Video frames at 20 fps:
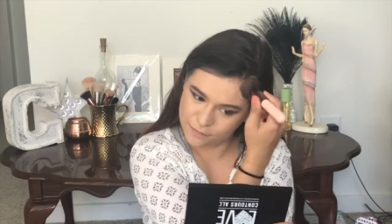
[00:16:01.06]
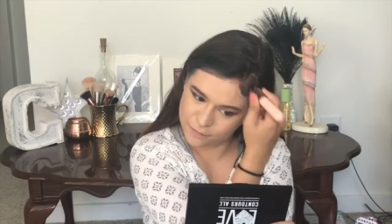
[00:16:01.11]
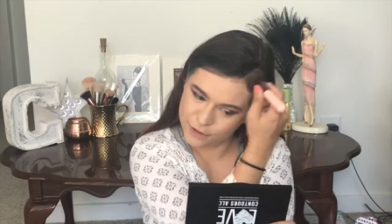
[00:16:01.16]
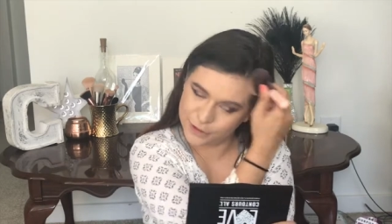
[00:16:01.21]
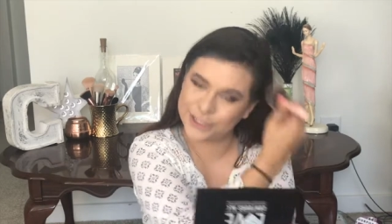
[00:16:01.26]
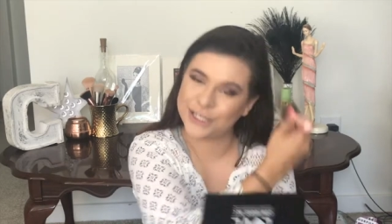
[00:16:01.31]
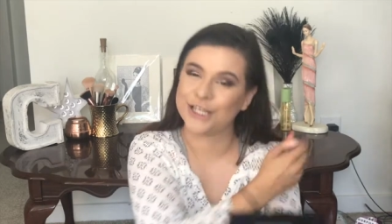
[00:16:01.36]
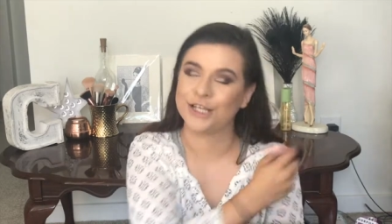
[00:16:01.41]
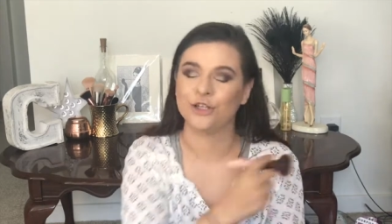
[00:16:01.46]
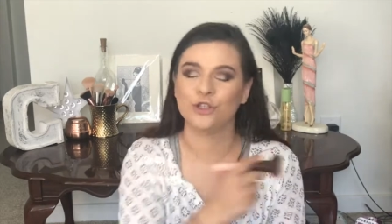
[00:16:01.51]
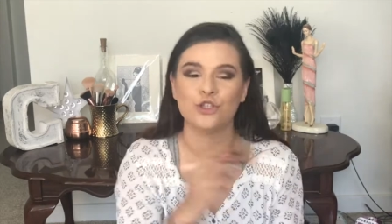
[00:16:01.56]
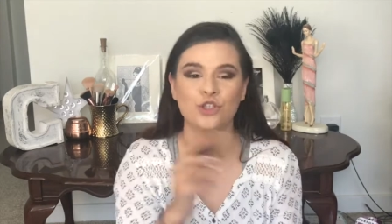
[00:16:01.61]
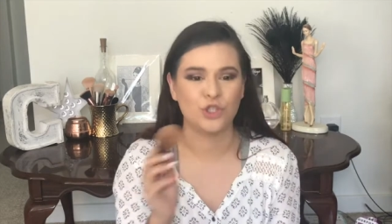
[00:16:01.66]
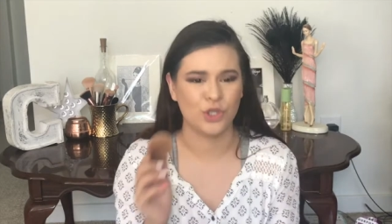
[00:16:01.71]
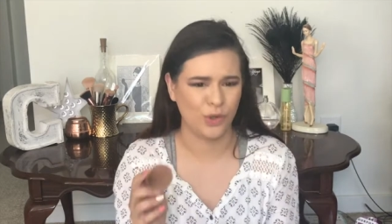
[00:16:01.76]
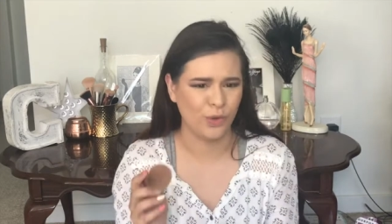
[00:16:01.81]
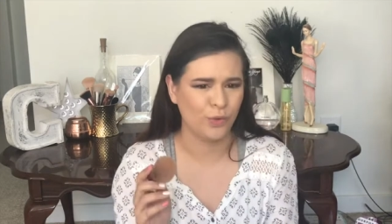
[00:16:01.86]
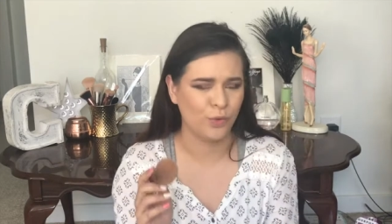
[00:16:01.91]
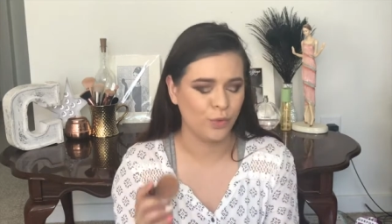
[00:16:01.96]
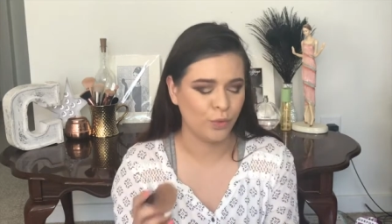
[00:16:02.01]
of looking
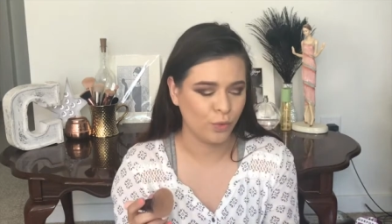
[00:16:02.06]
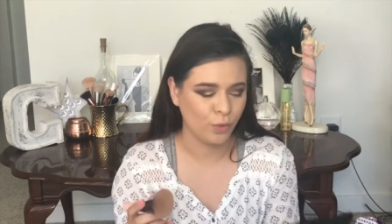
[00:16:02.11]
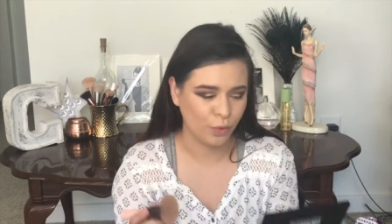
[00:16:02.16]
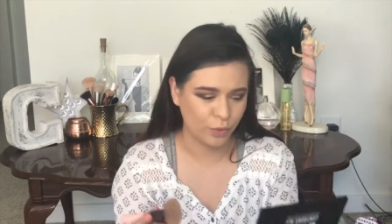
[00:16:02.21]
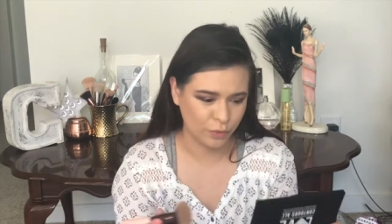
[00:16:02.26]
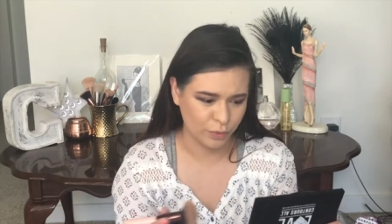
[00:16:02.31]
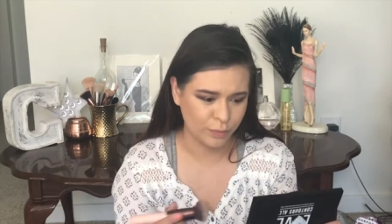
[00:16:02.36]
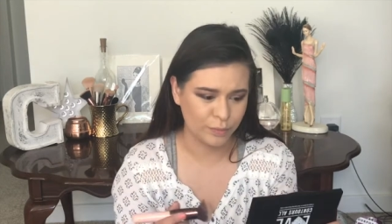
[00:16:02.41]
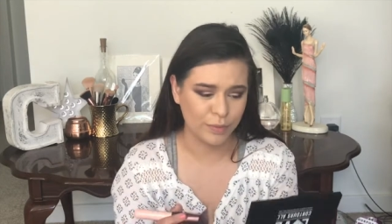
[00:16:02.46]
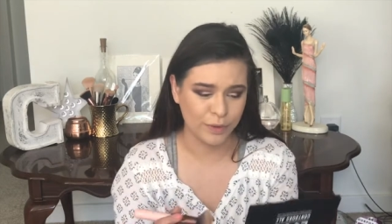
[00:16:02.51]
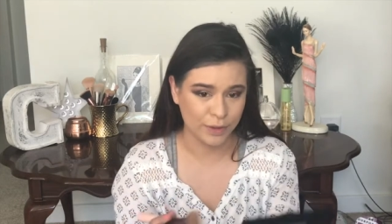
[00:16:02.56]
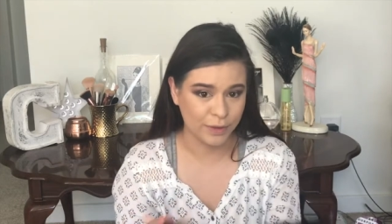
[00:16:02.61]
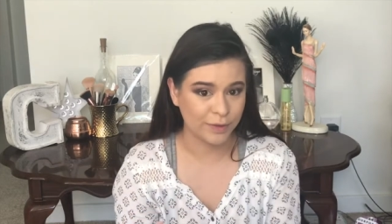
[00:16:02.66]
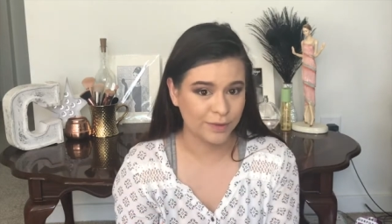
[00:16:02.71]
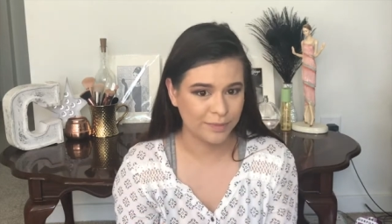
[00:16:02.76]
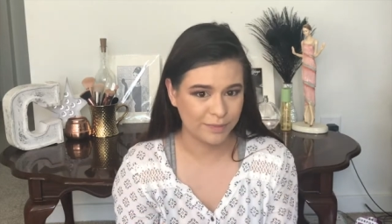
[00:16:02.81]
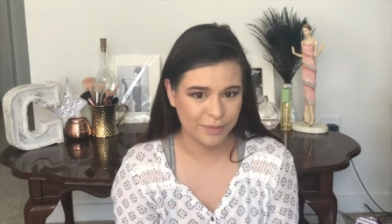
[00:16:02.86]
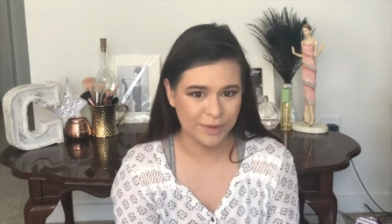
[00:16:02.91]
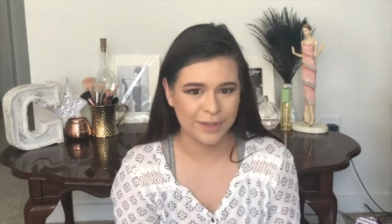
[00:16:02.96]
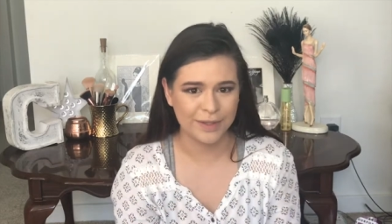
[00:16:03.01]
too Oompa
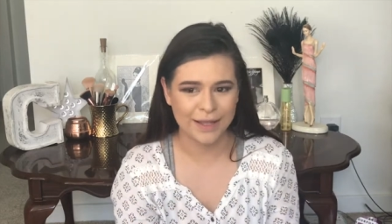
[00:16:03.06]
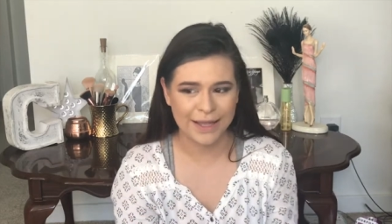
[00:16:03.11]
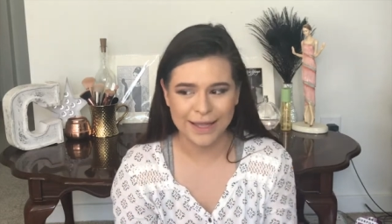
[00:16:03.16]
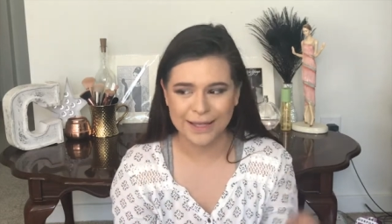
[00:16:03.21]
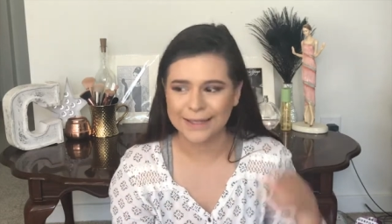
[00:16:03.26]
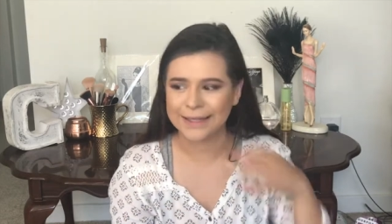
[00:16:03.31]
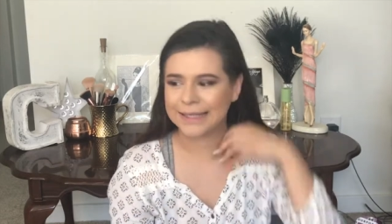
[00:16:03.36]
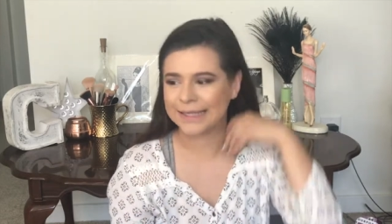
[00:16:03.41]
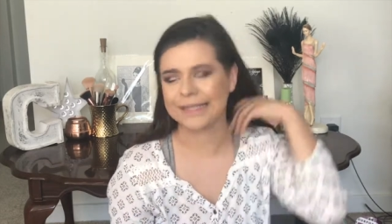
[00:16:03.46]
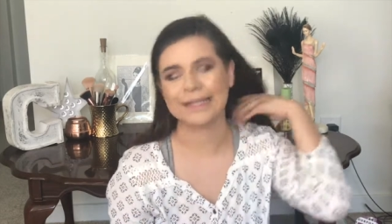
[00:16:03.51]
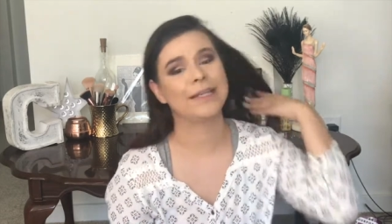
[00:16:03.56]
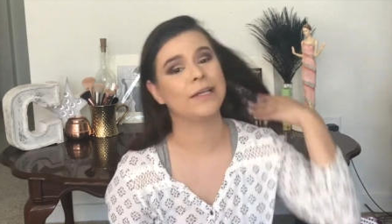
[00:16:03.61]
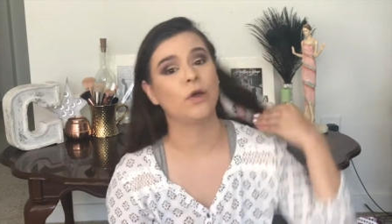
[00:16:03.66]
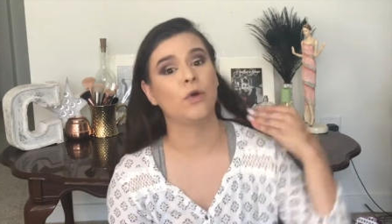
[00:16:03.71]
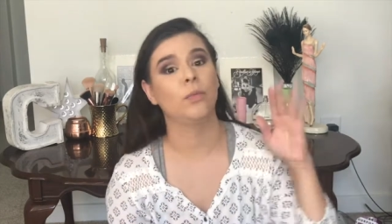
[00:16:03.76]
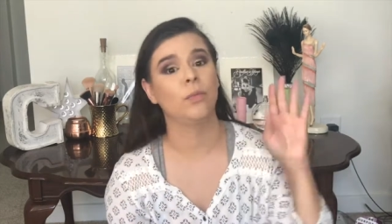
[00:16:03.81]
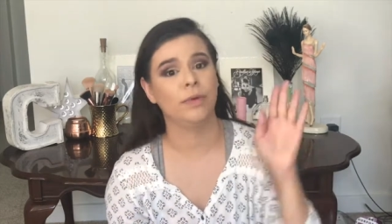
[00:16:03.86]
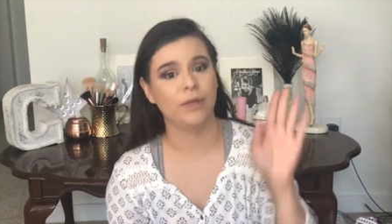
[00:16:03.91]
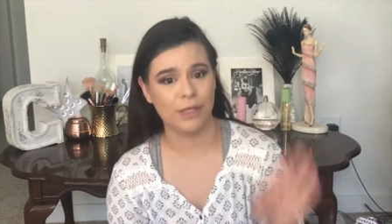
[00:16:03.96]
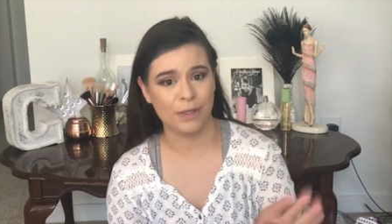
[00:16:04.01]
Loompa like and
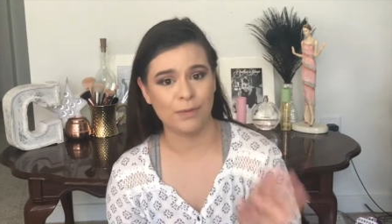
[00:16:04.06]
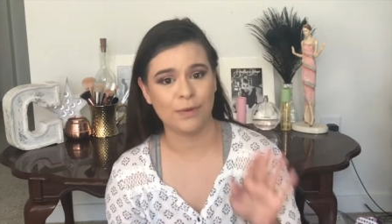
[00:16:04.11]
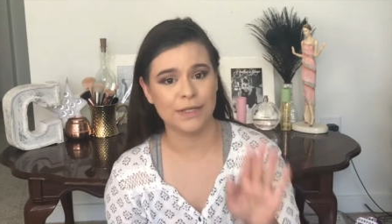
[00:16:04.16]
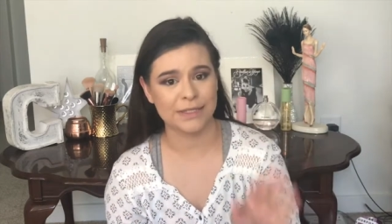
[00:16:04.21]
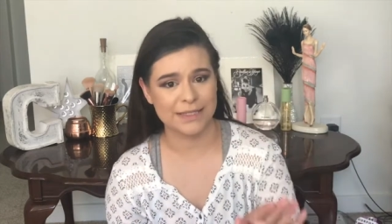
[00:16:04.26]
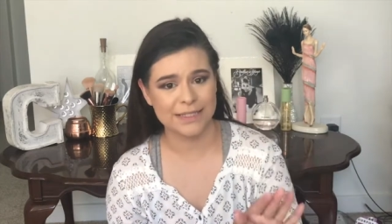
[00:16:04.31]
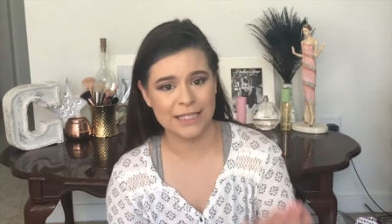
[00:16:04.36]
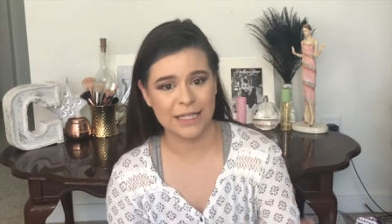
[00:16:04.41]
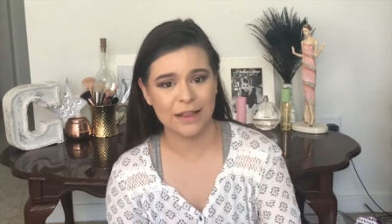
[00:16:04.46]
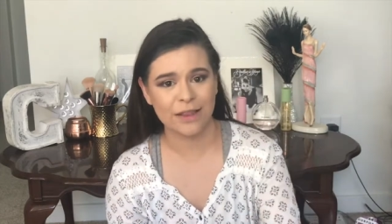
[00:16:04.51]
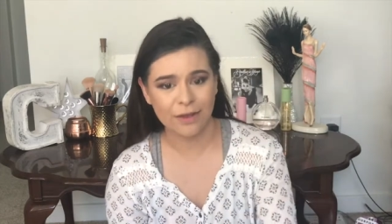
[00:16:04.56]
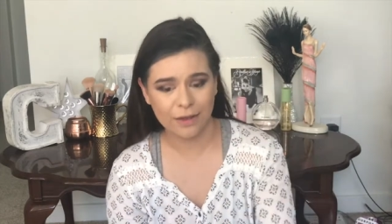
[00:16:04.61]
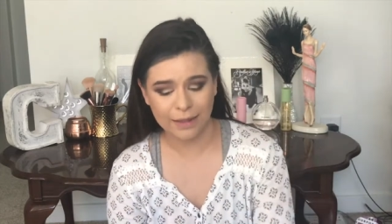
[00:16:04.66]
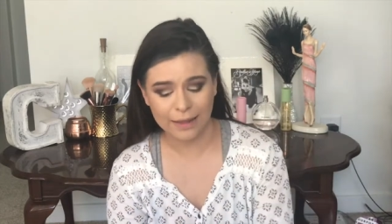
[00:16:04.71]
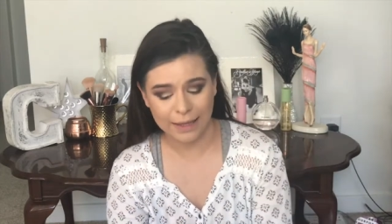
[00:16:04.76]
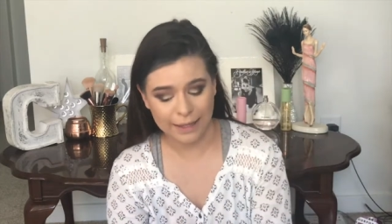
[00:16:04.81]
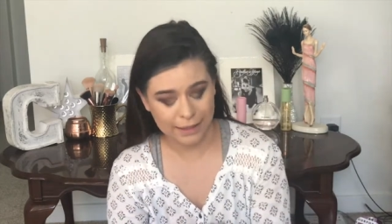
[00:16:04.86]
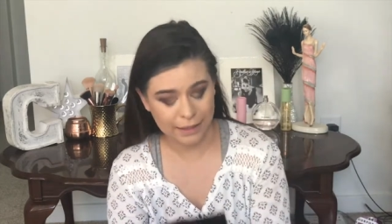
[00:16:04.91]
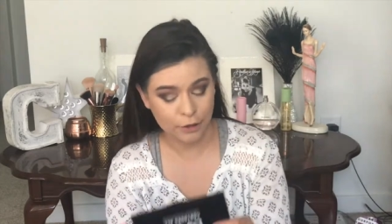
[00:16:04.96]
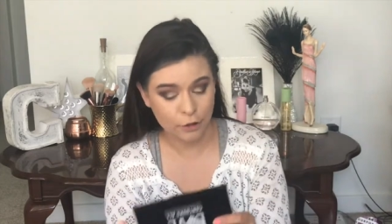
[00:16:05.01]
nobody wants to look
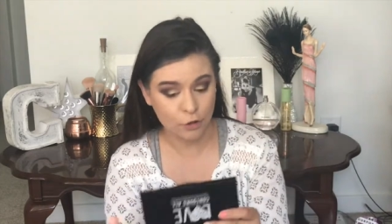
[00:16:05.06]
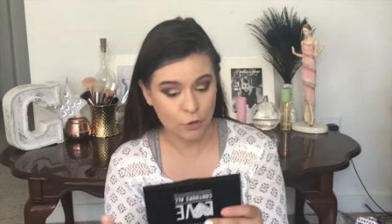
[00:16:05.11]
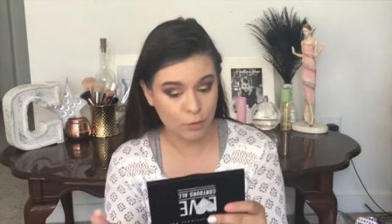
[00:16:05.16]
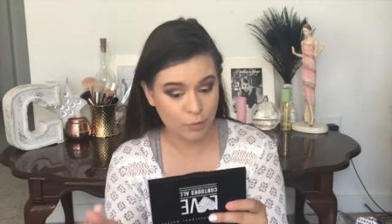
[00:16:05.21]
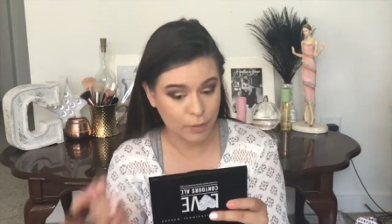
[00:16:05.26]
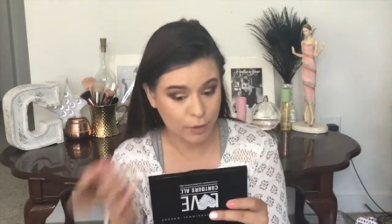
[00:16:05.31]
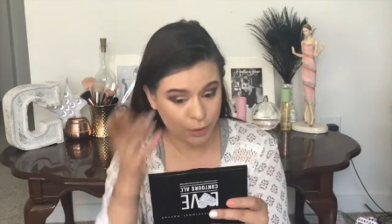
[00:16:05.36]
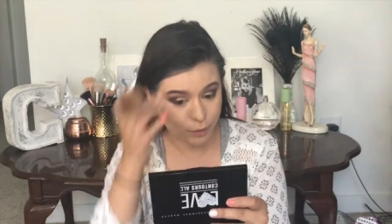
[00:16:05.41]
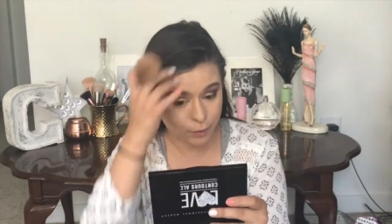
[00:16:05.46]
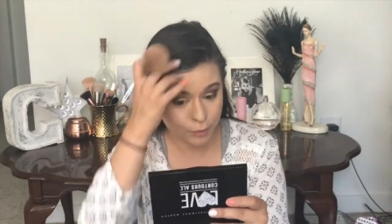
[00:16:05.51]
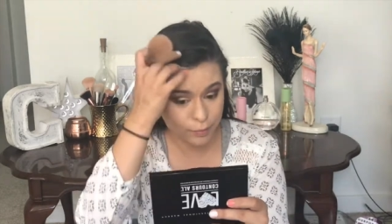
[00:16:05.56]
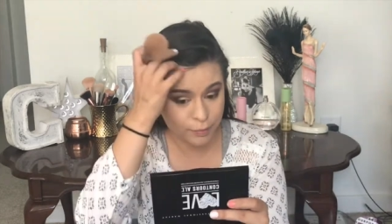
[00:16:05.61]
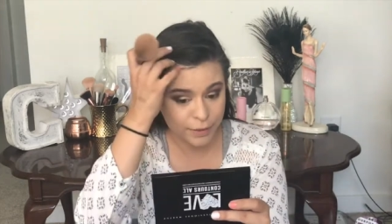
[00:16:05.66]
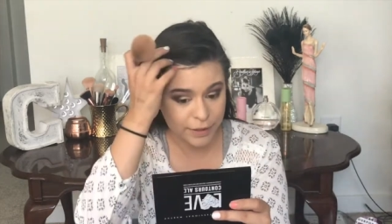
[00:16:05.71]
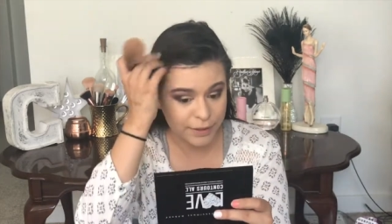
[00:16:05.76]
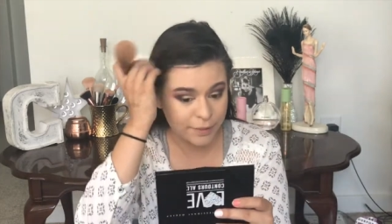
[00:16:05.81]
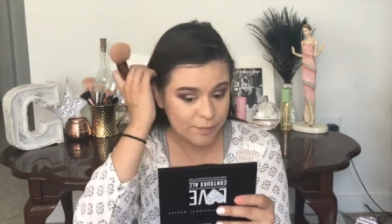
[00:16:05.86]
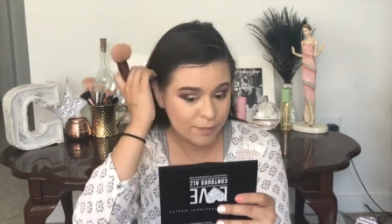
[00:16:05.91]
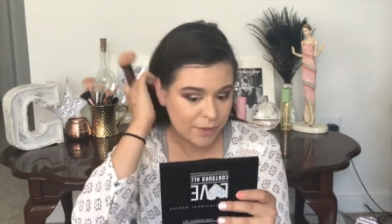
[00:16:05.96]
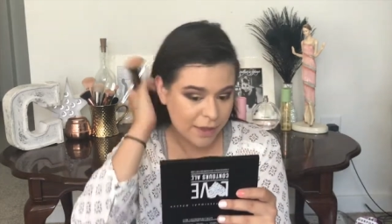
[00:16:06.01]
like an Oompa
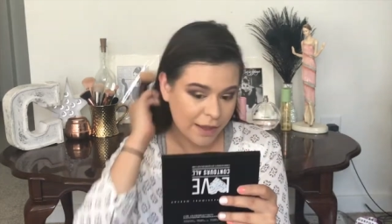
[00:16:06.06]
Loompa.